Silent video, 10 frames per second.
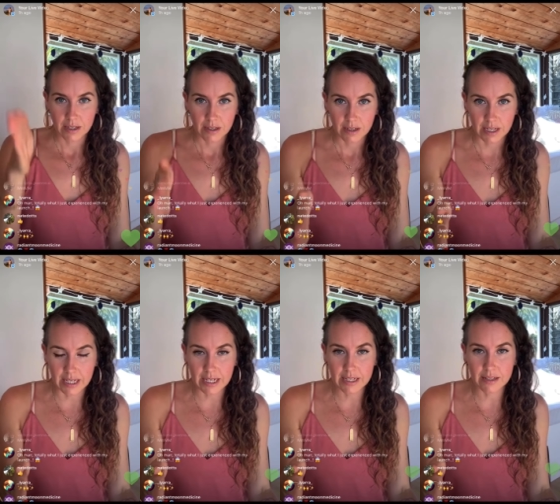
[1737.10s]

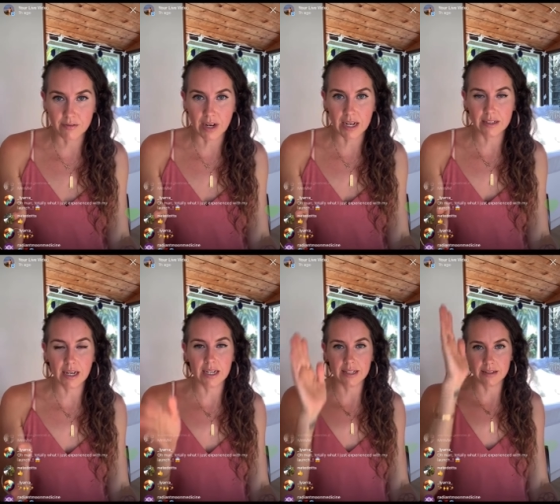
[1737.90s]
getting divine
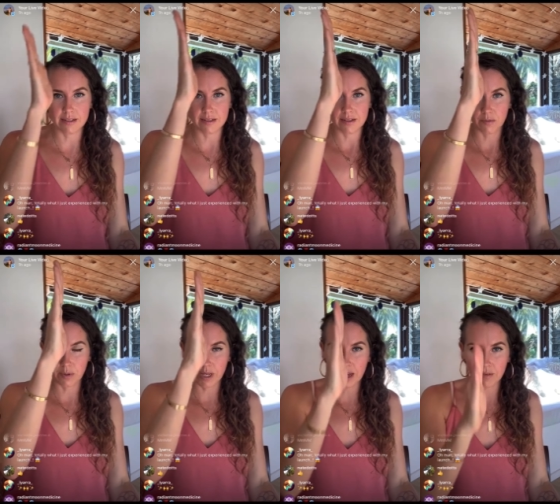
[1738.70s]
guidance, we
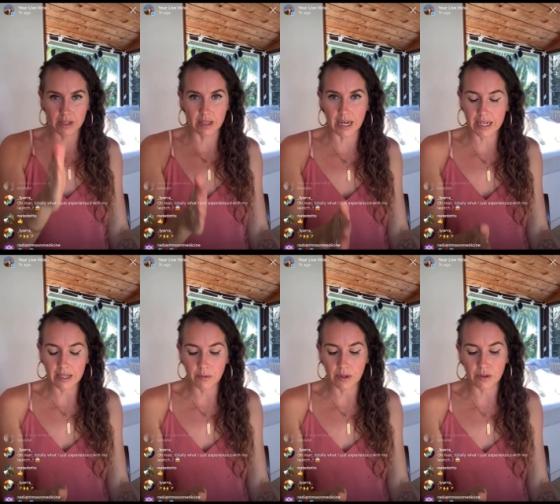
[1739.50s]
have aligning
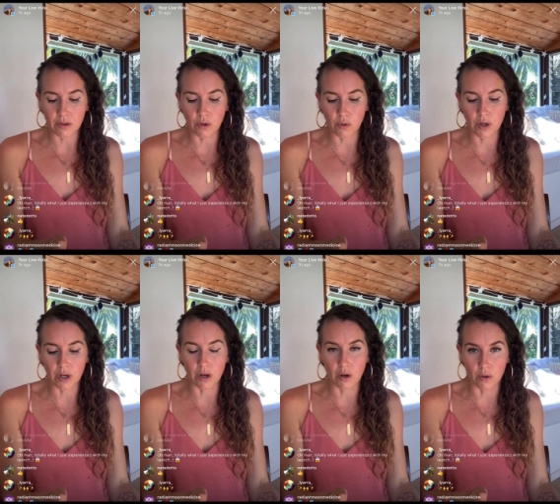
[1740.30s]
with your
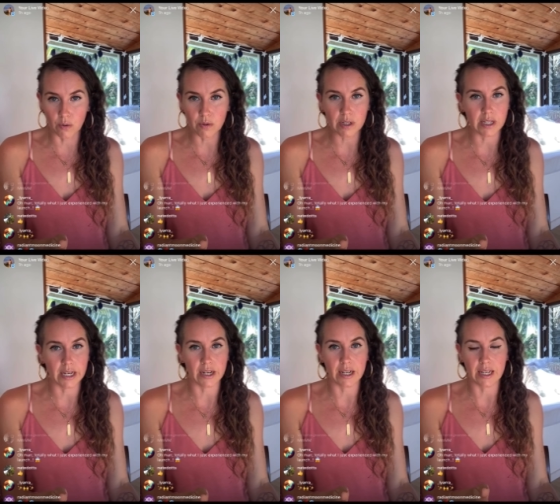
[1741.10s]
own
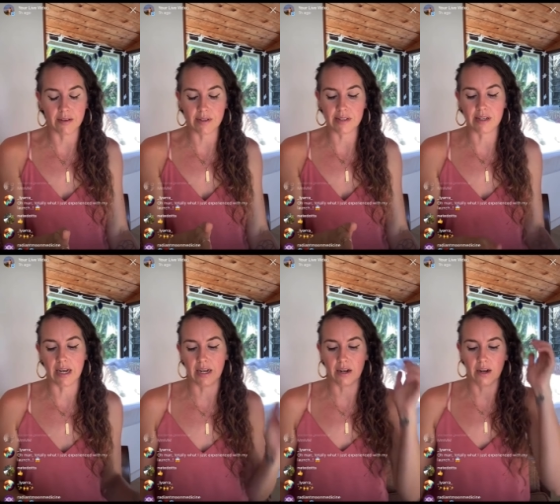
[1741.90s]
clarity of
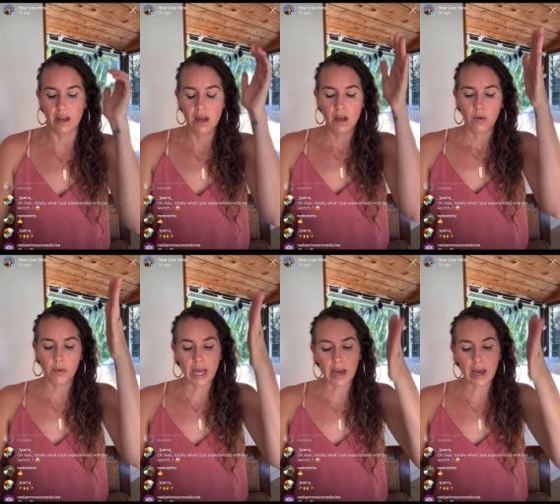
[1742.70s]
desire, we have